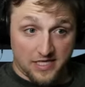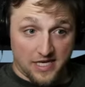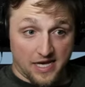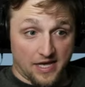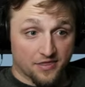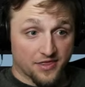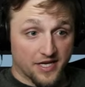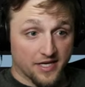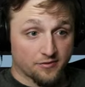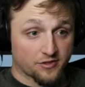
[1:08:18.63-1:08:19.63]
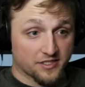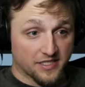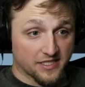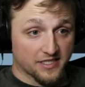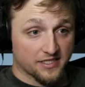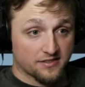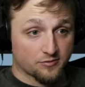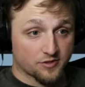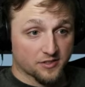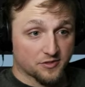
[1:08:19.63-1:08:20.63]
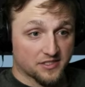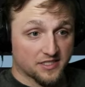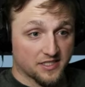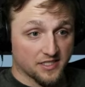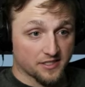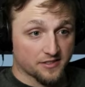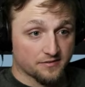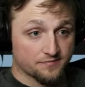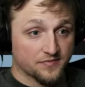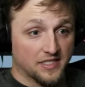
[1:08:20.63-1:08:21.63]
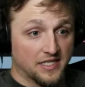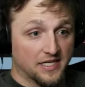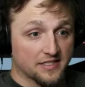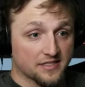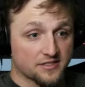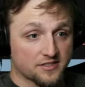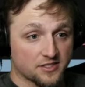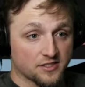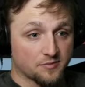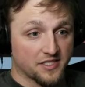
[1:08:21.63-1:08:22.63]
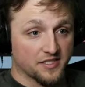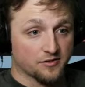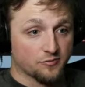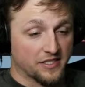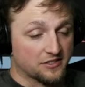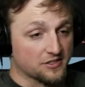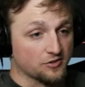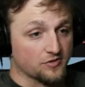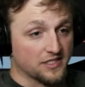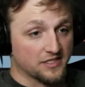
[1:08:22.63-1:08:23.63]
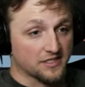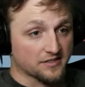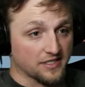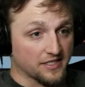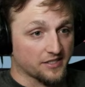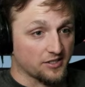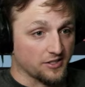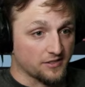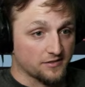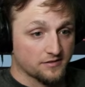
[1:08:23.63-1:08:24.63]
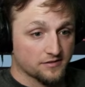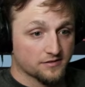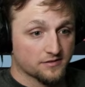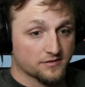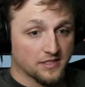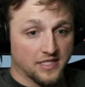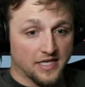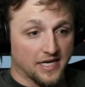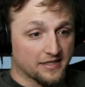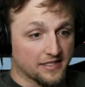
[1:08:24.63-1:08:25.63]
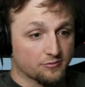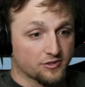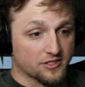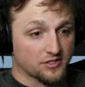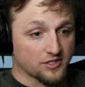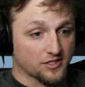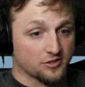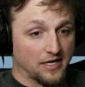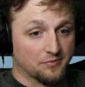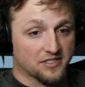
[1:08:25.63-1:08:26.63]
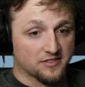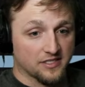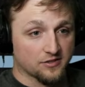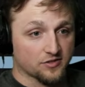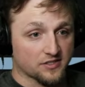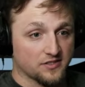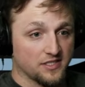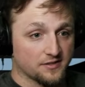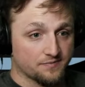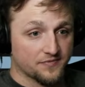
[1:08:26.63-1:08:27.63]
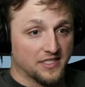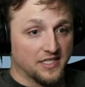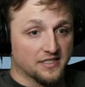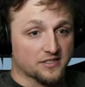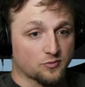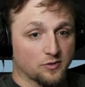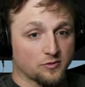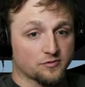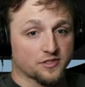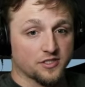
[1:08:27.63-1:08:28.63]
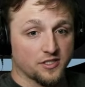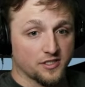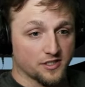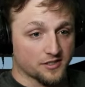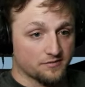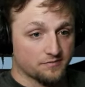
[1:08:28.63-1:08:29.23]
And then we're going to take this and we're going to put this here. And then this is going to be, we actually don't need this guy at all. And then we're just going to drop this and do this here. This is what we'll return.